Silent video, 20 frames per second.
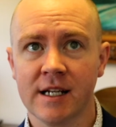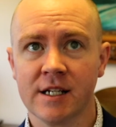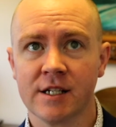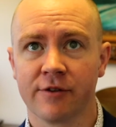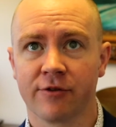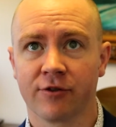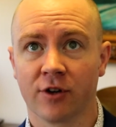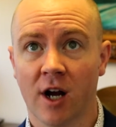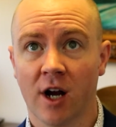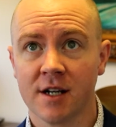
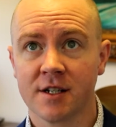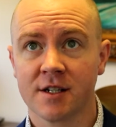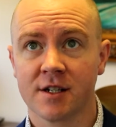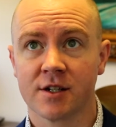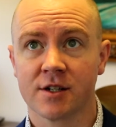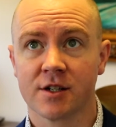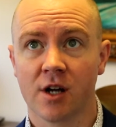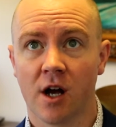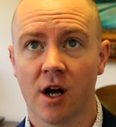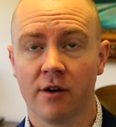easy for us
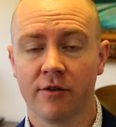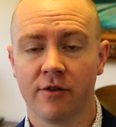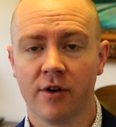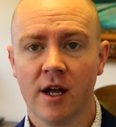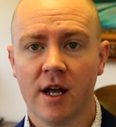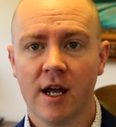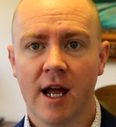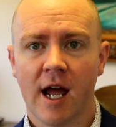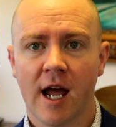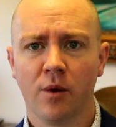to solve,
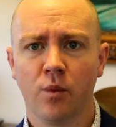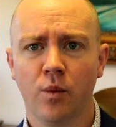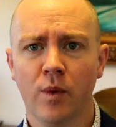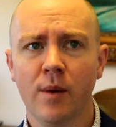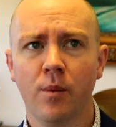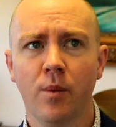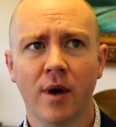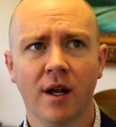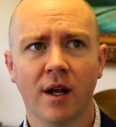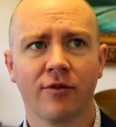and
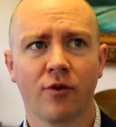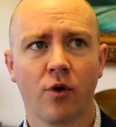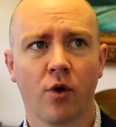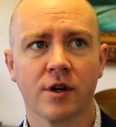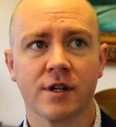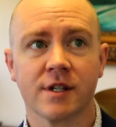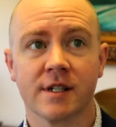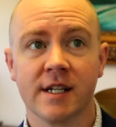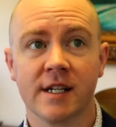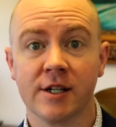we will of
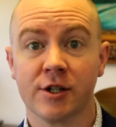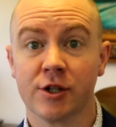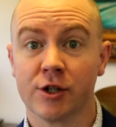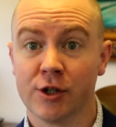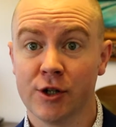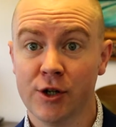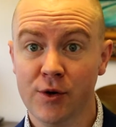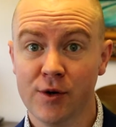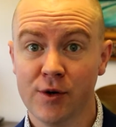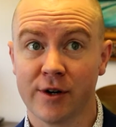course teach
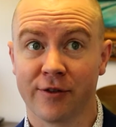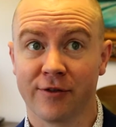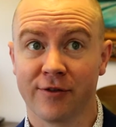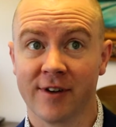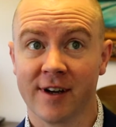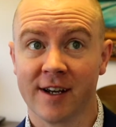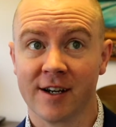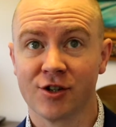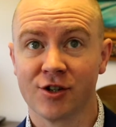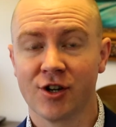you to
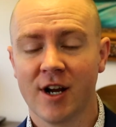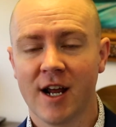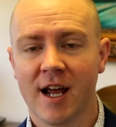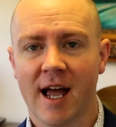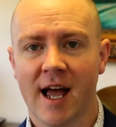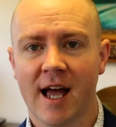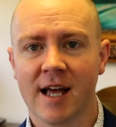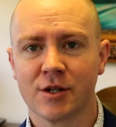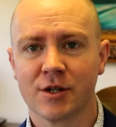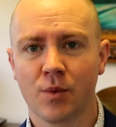fish
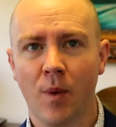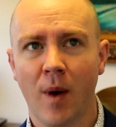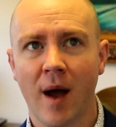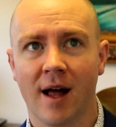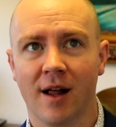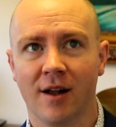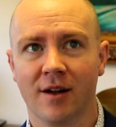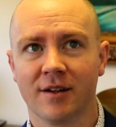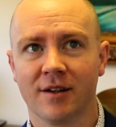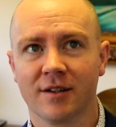as
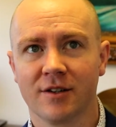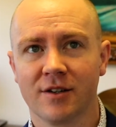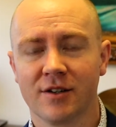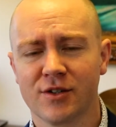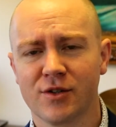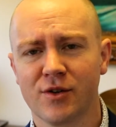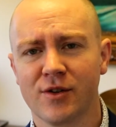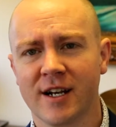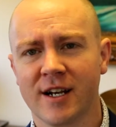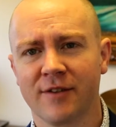well,
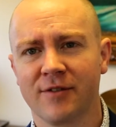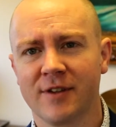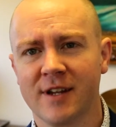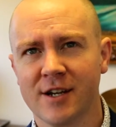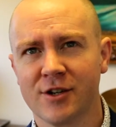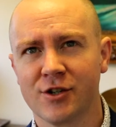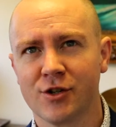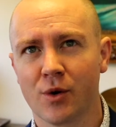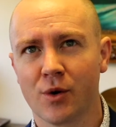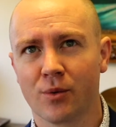so that if
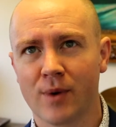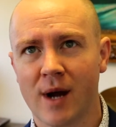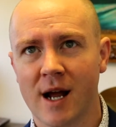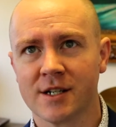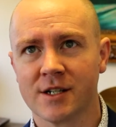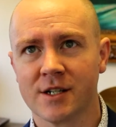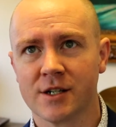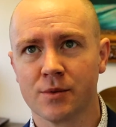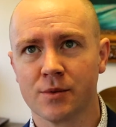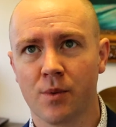the issue
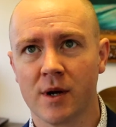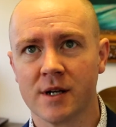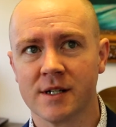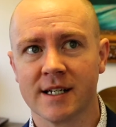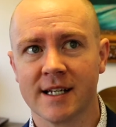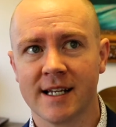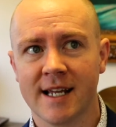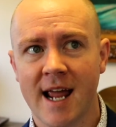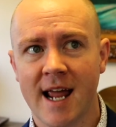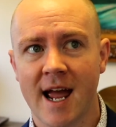arises
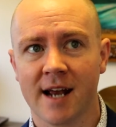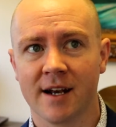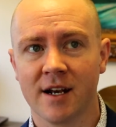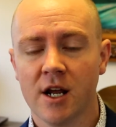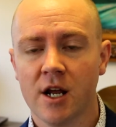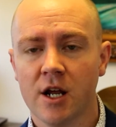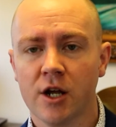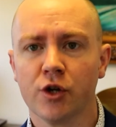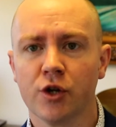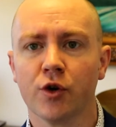once again,
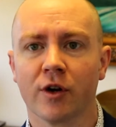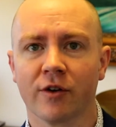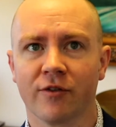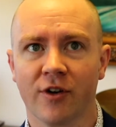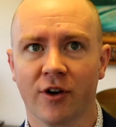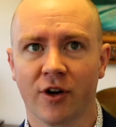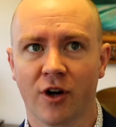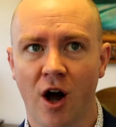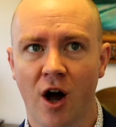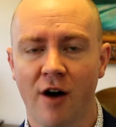you can
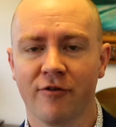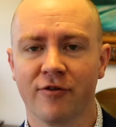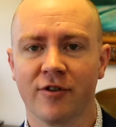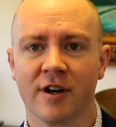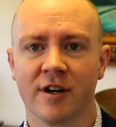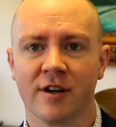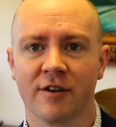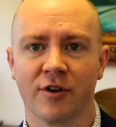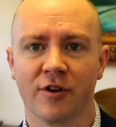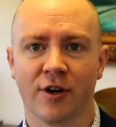feel
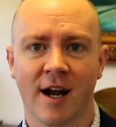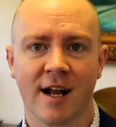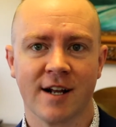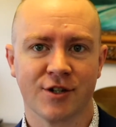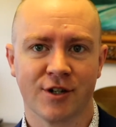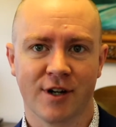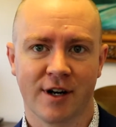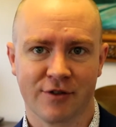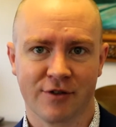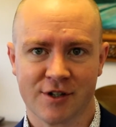confident of your
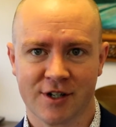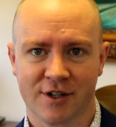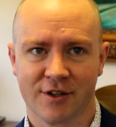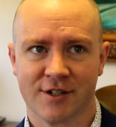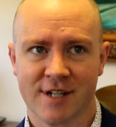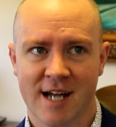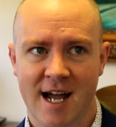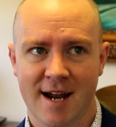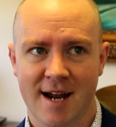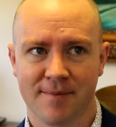answer every
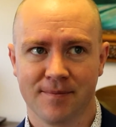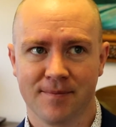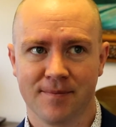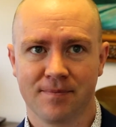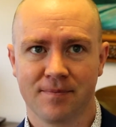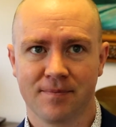single time.